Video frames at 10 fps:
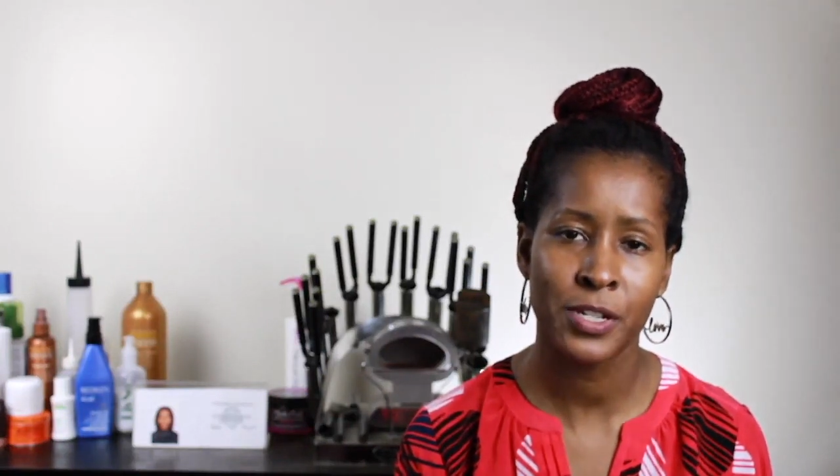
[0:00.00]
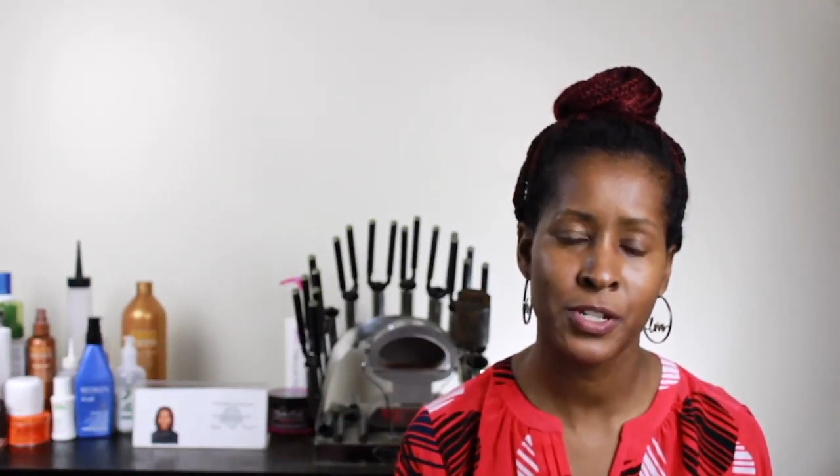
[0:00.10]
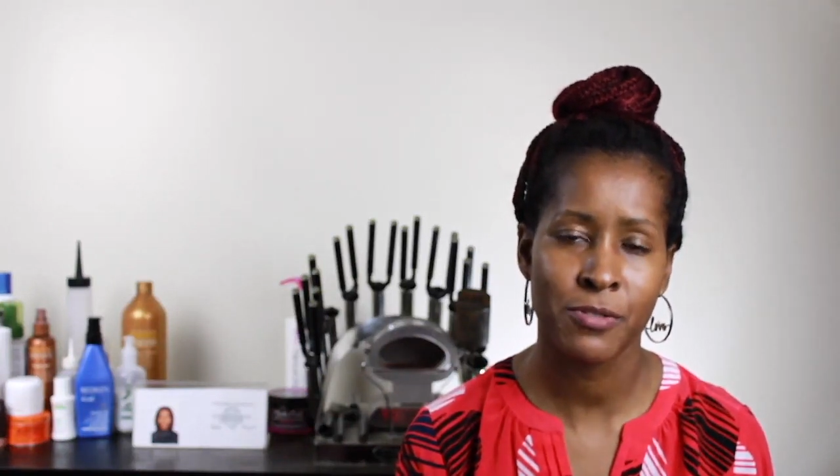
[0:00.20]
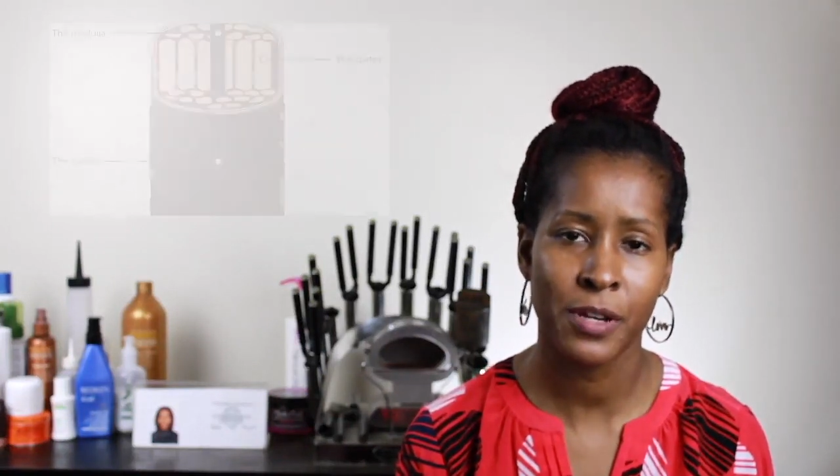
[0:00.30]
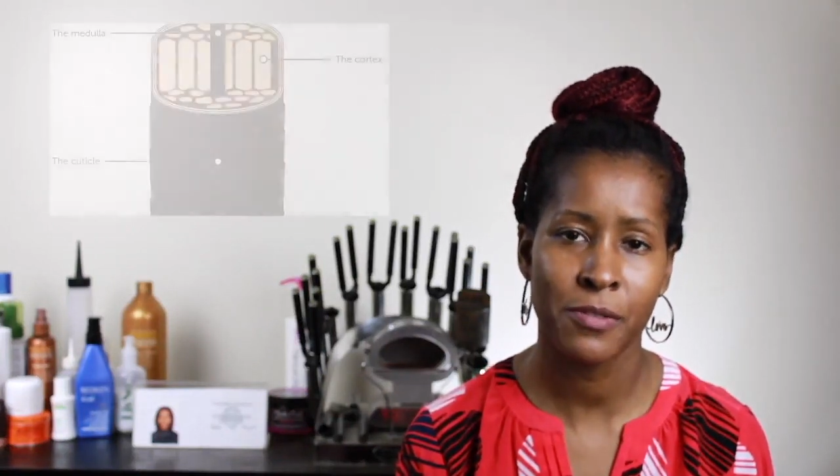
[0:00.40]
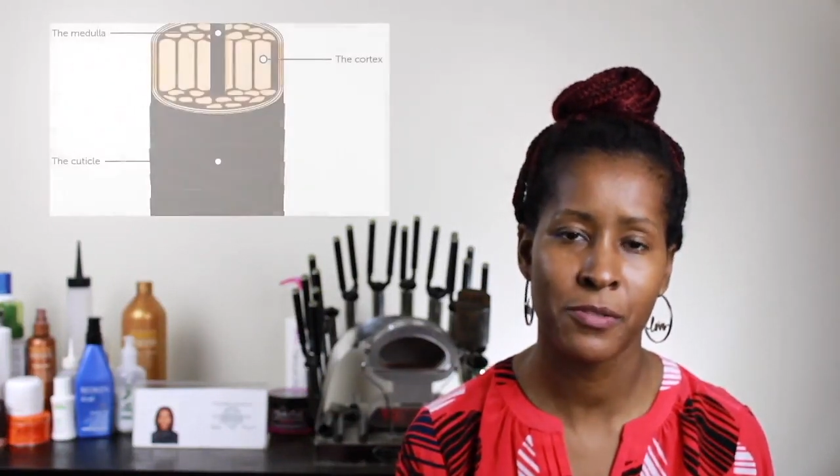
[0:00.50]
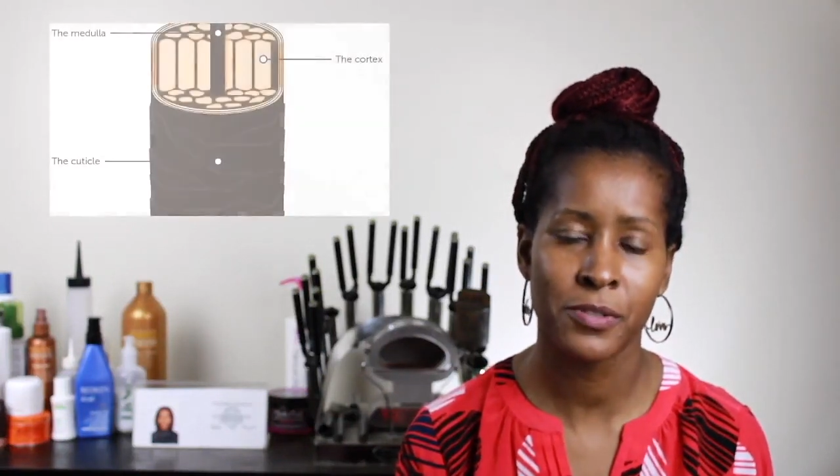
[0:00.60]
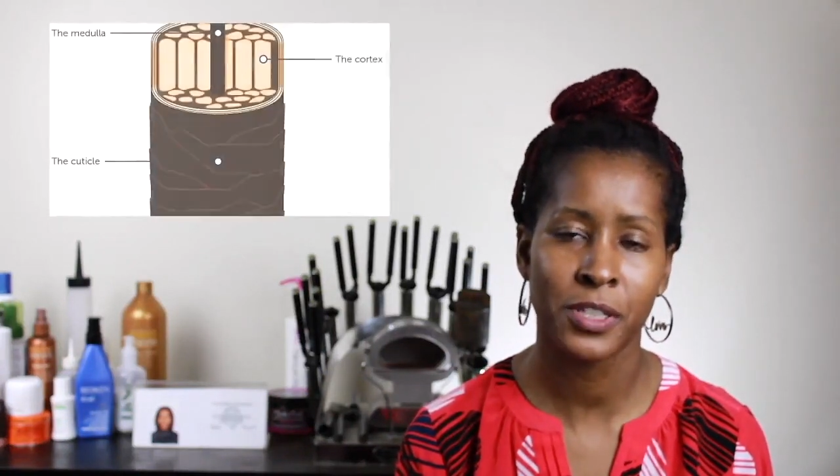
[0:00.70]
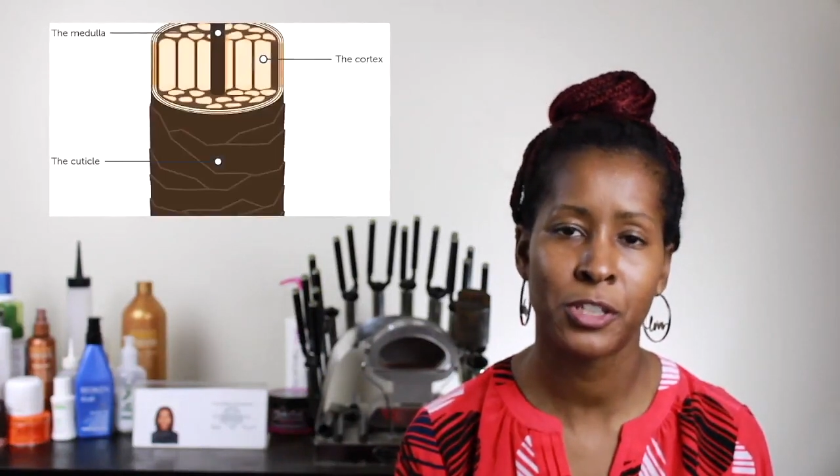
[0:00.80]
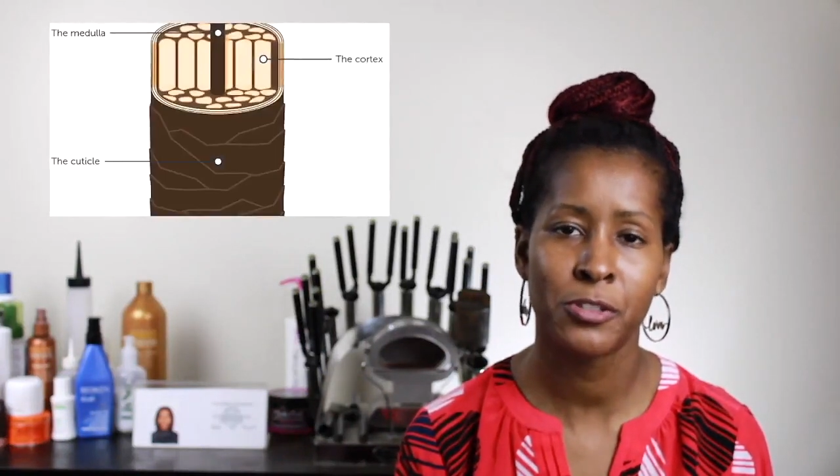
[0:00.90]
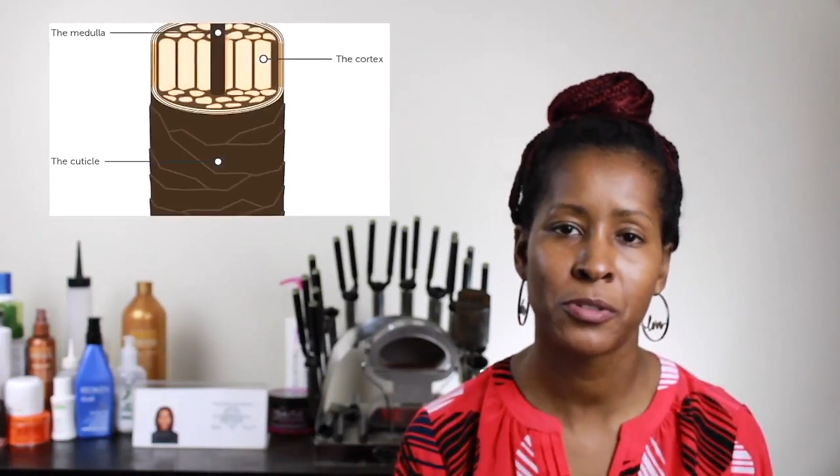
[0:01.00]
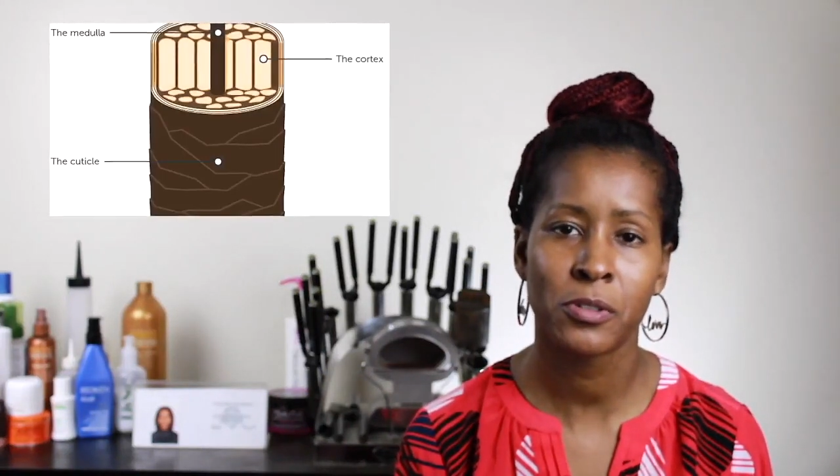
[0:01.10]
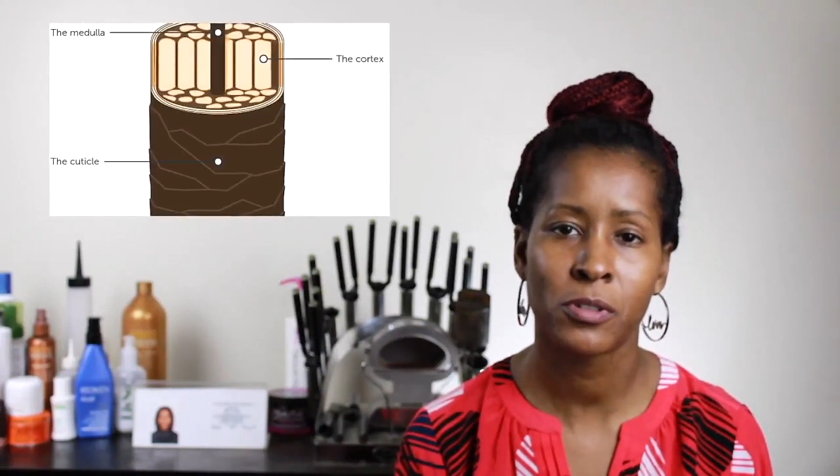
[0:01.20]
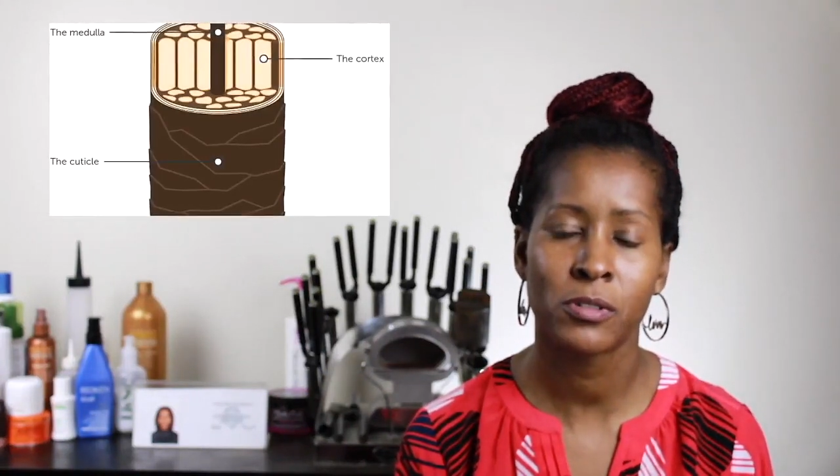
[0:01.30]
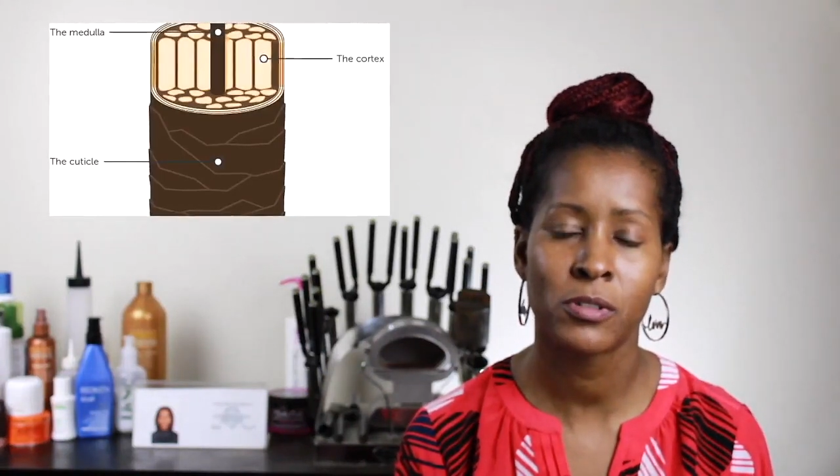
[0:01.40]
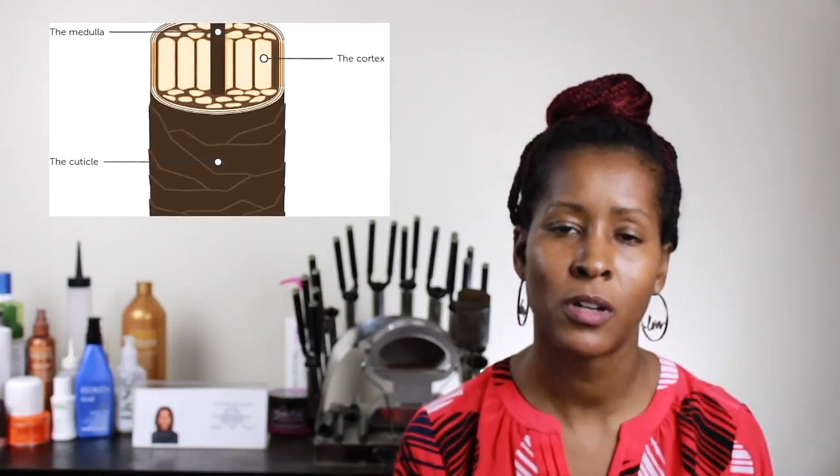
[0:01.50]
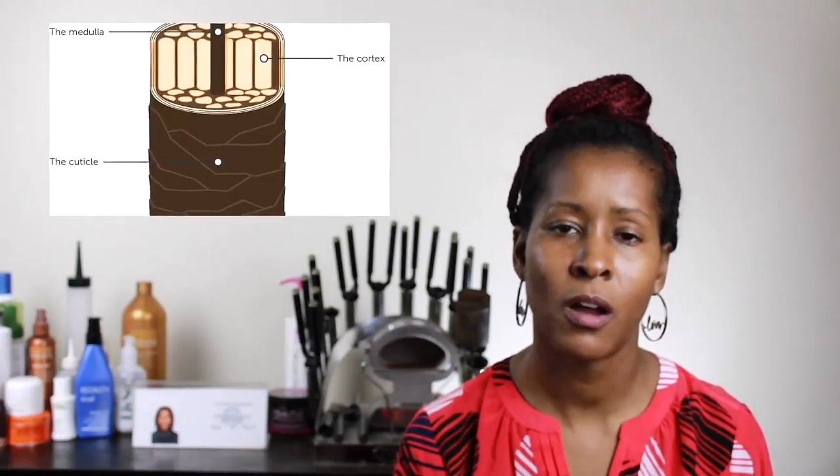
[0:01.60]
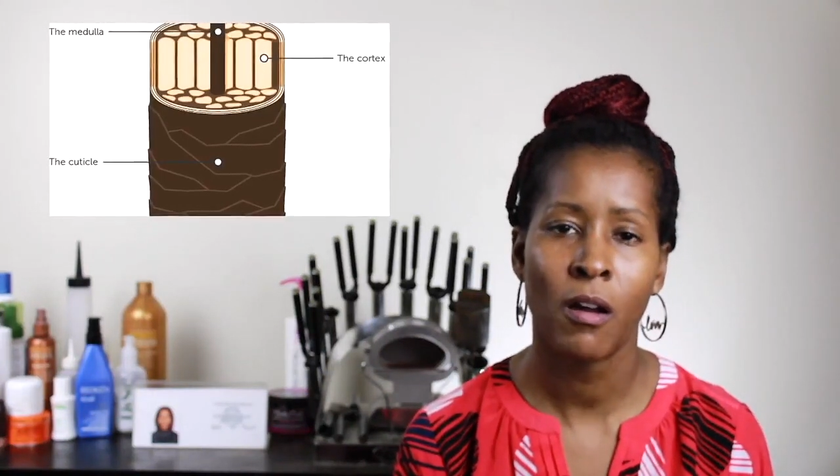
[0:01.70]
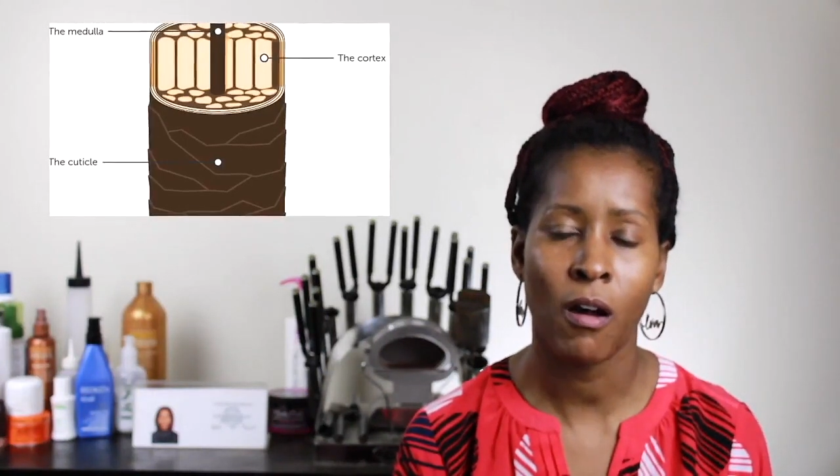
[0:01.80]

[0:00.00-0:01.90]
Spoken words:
penetrate through the cuticle